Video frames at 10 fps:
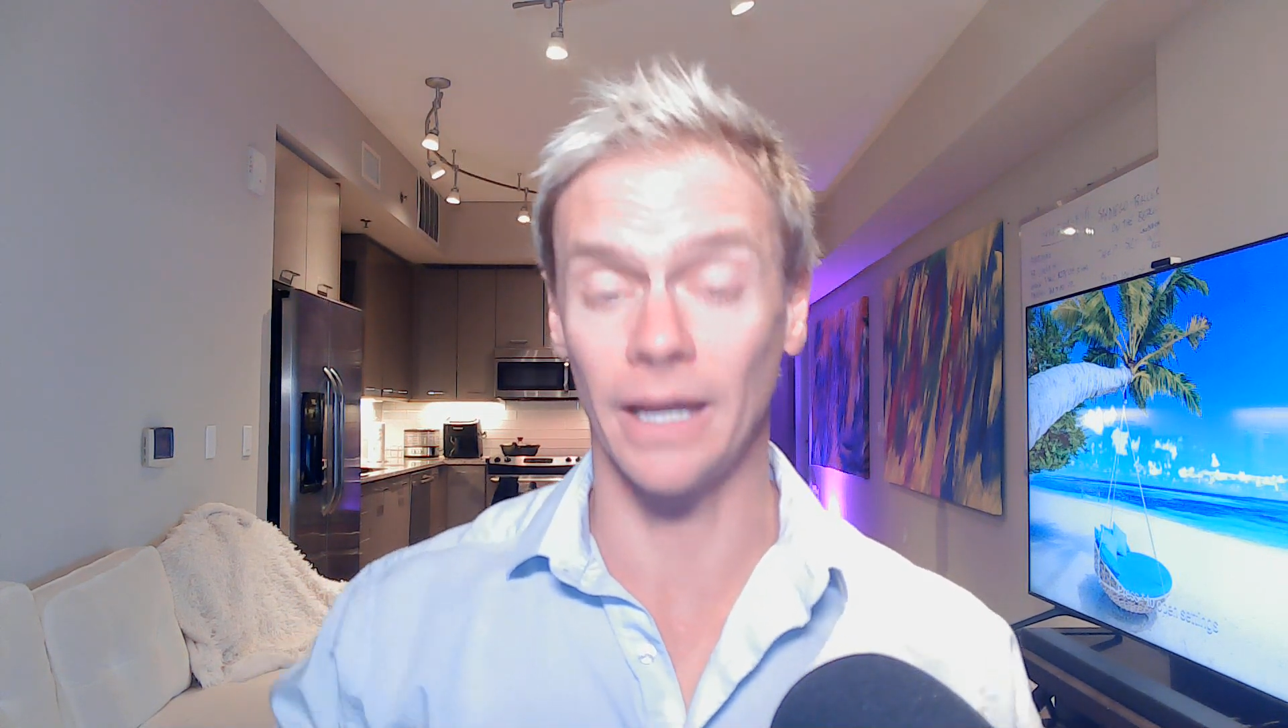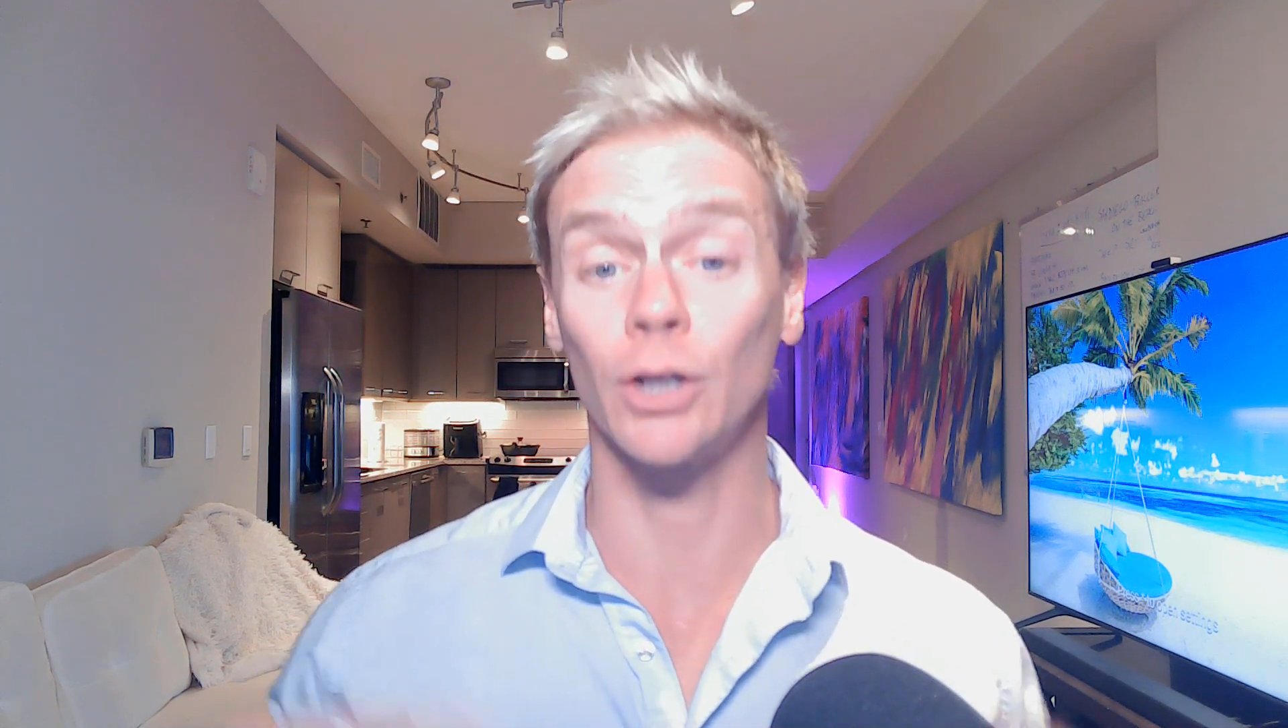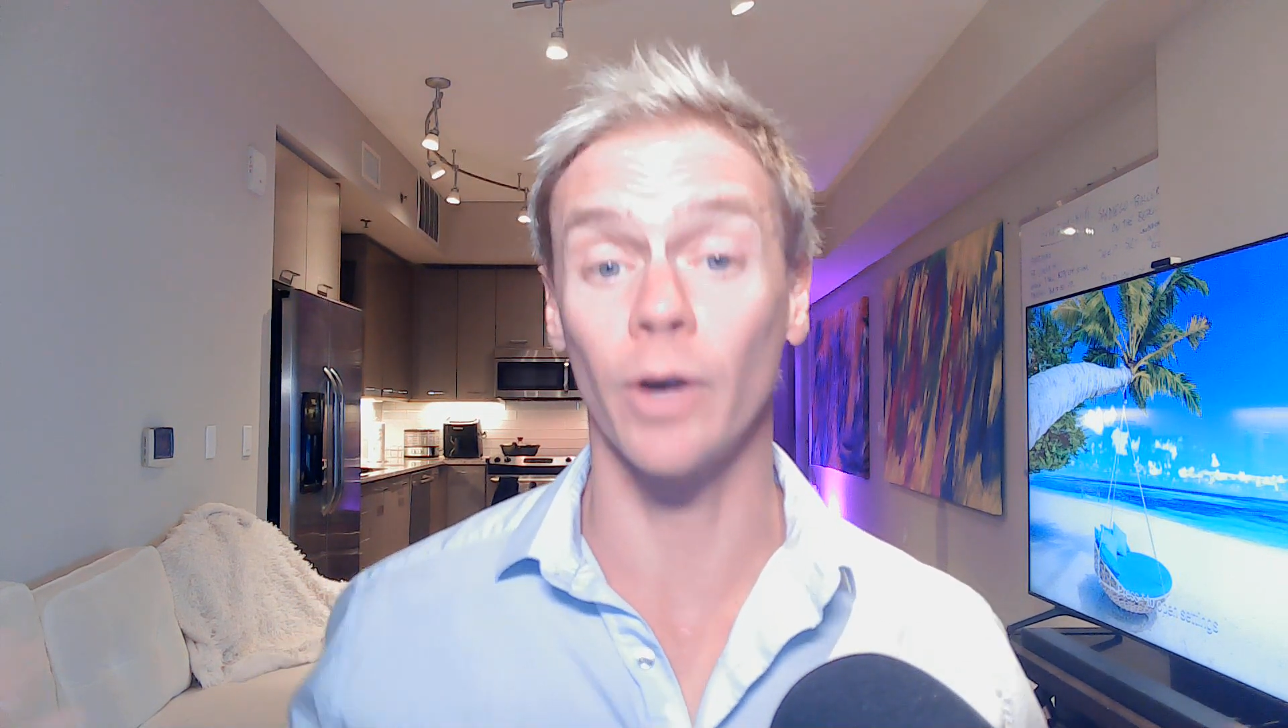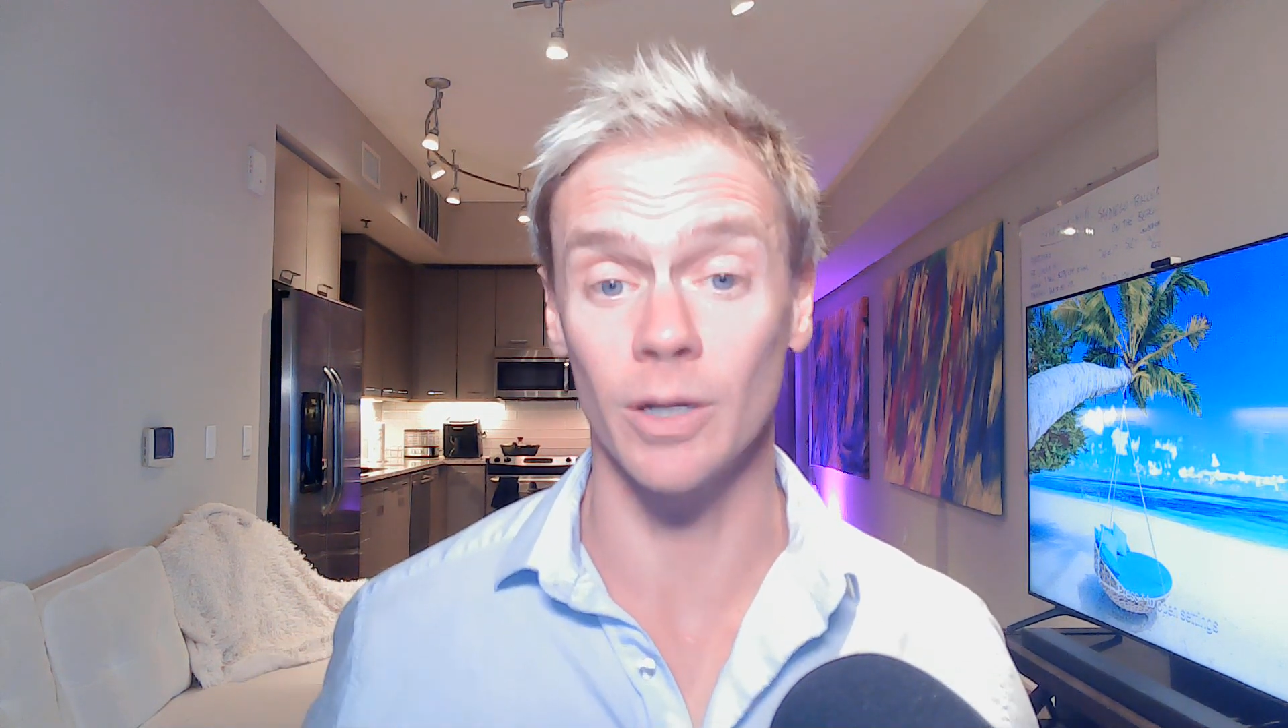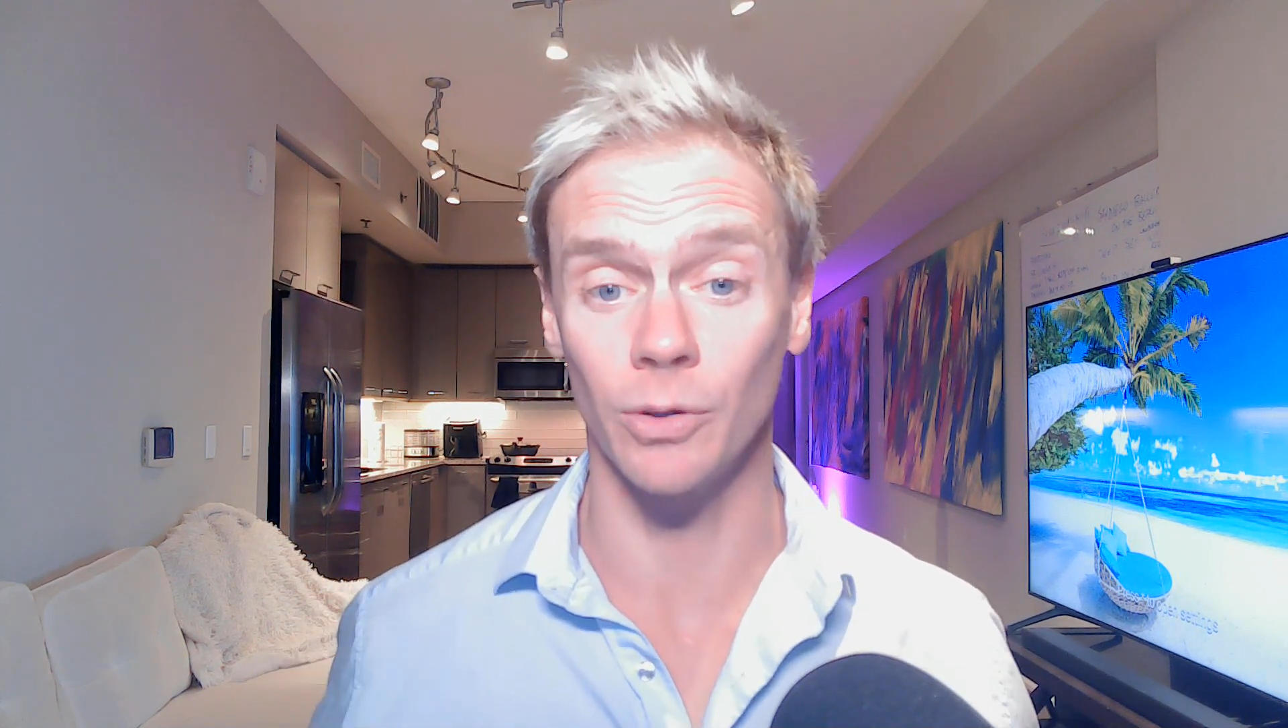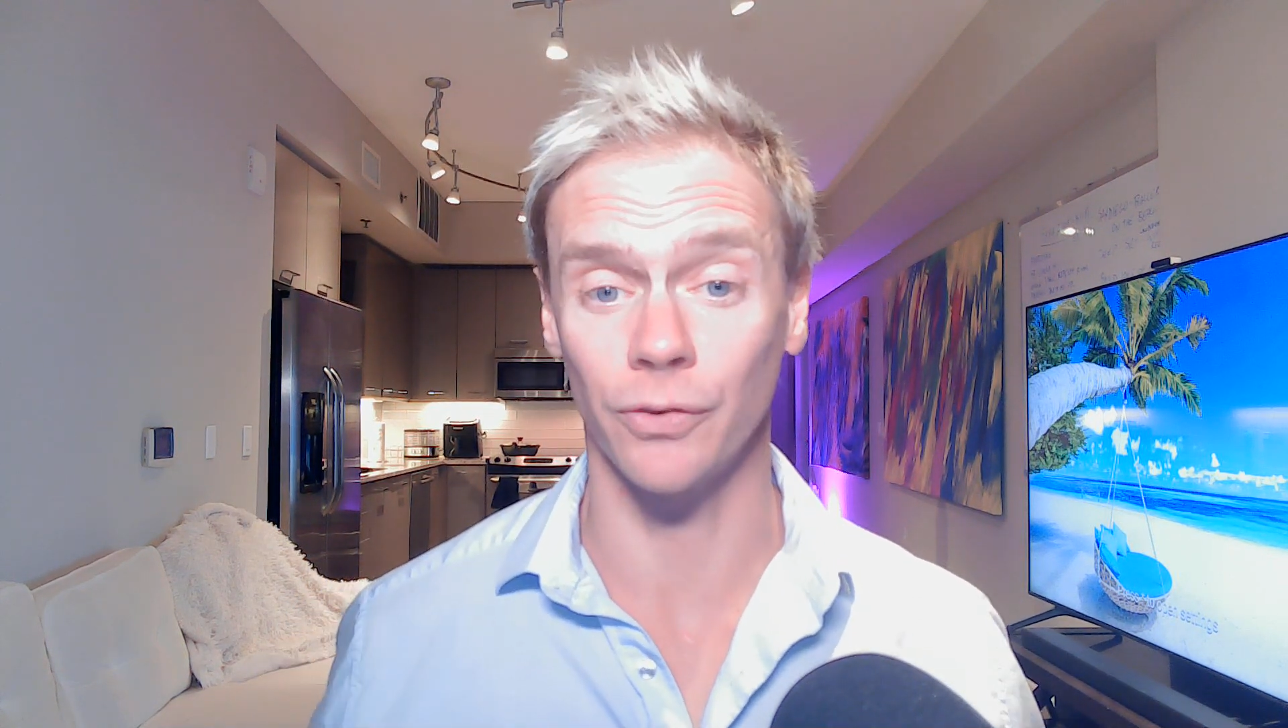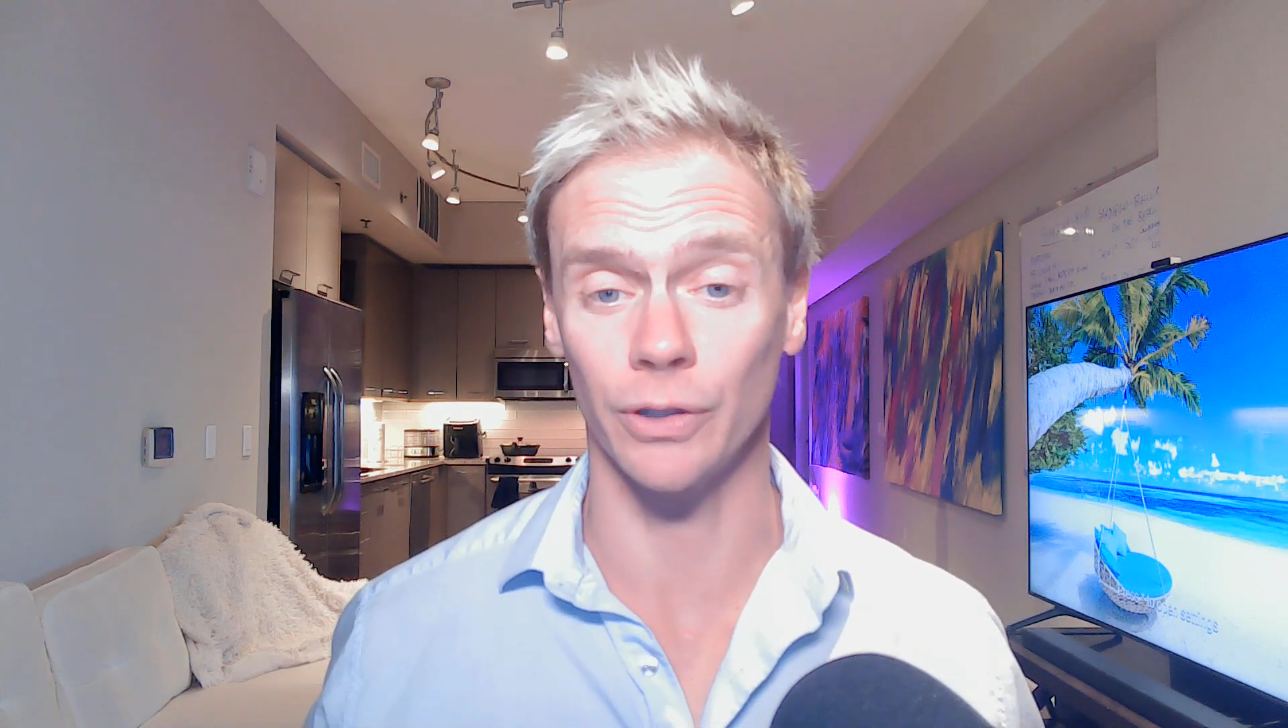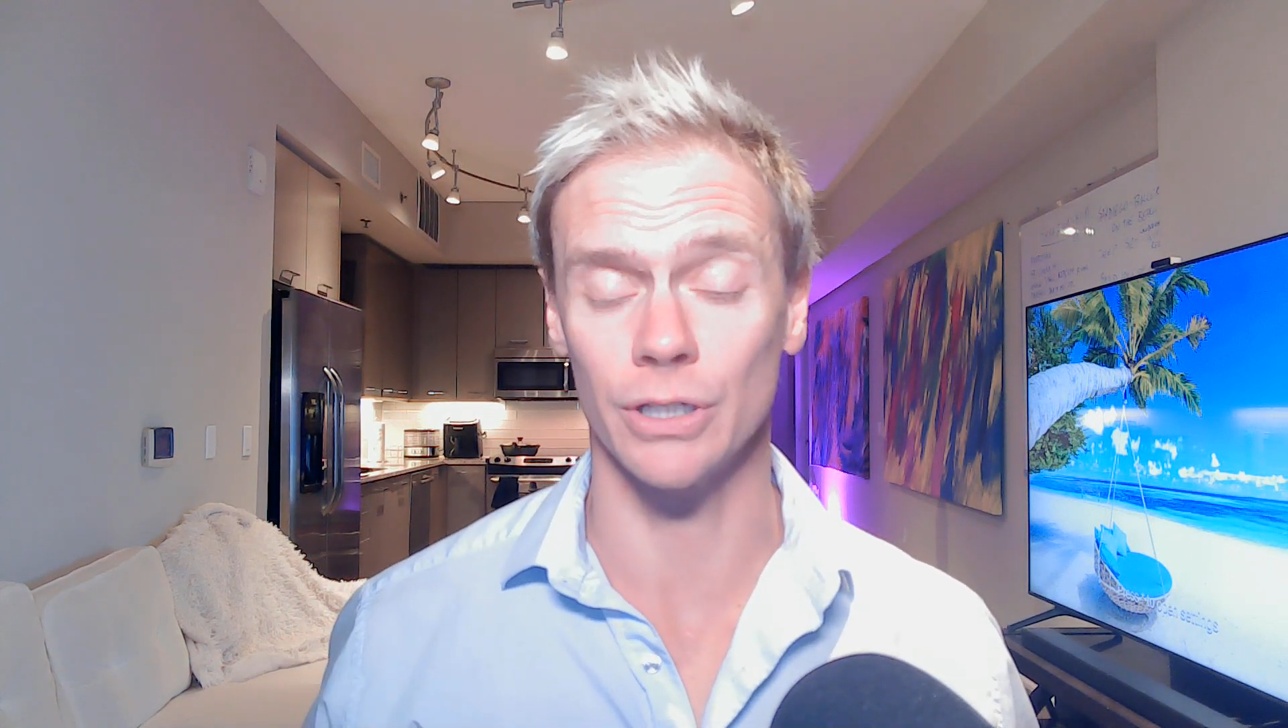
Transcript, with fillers: incredible for